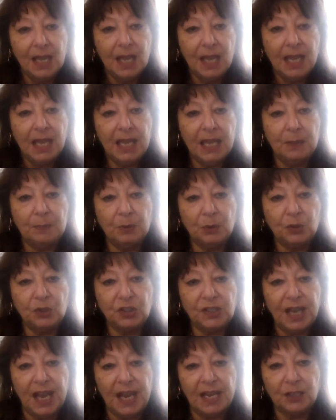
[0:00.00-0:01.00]
Hebrews
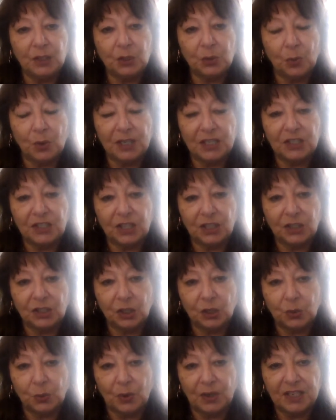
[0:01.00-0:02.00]
10 26
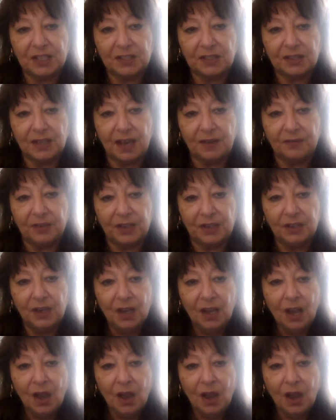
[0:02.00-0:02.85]
to 27.